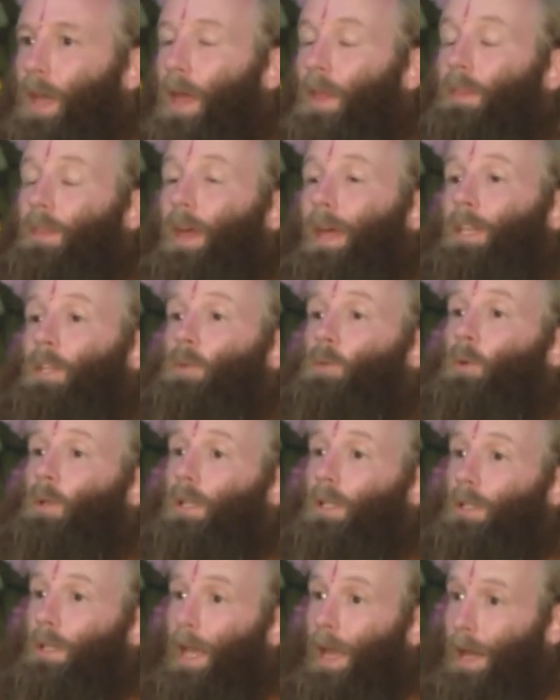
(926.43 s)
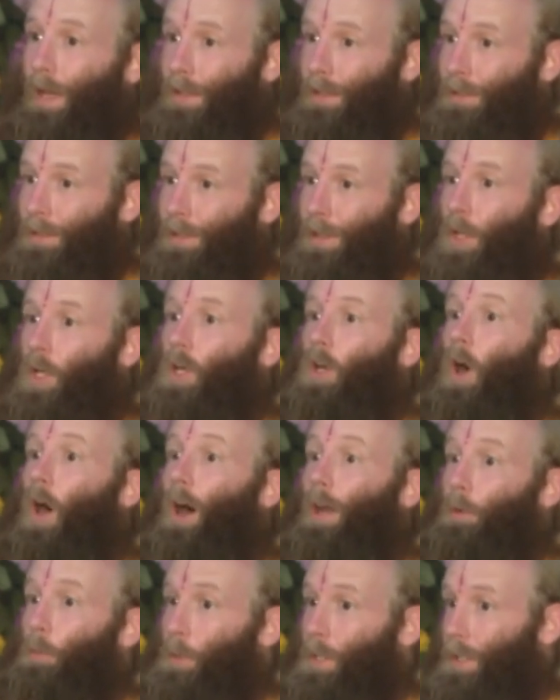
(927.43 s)
Then you will get
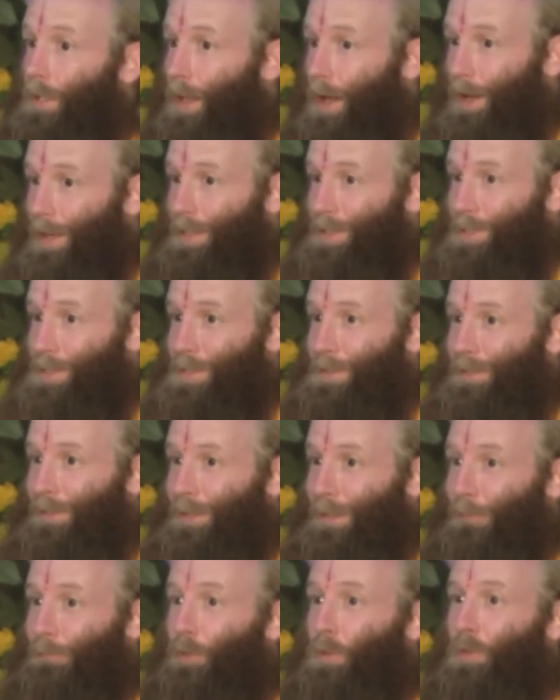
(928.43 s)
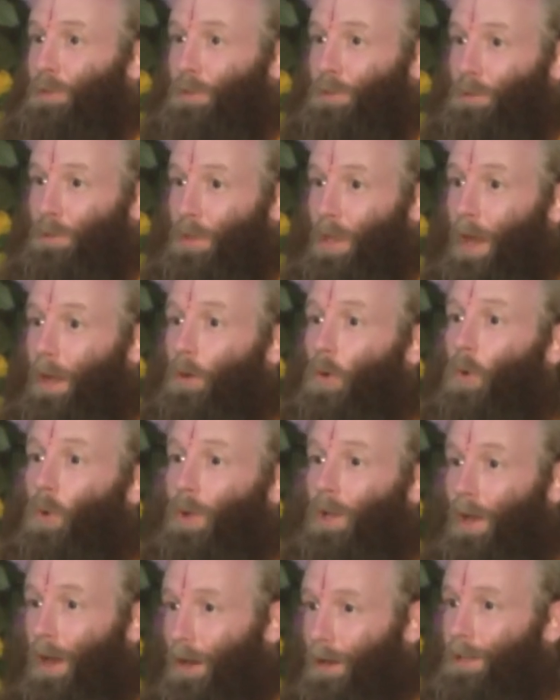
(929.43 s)
God realized. If you could do that
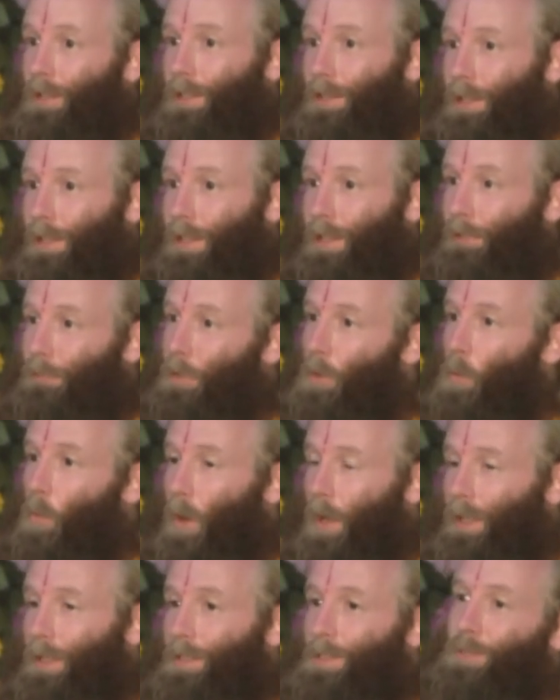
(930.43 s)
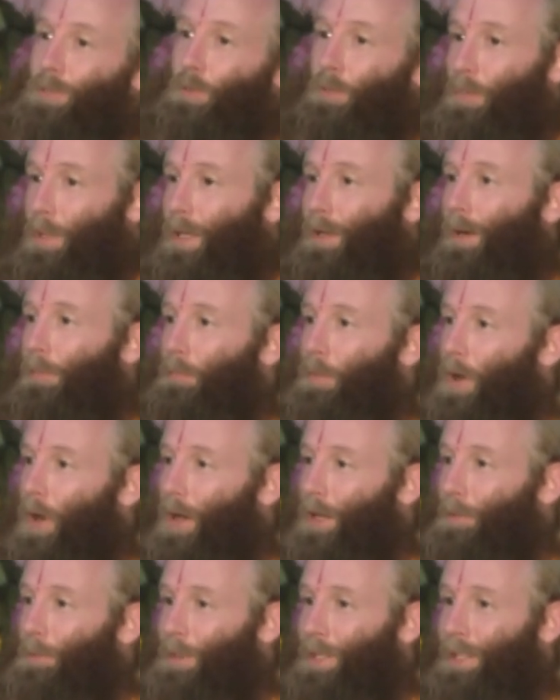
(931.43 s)
wholeheartedly, even once, you'd become
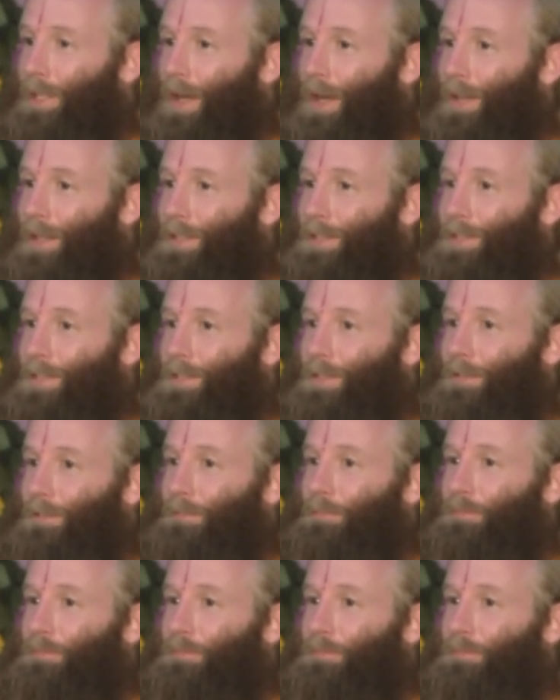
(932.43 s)
God realized.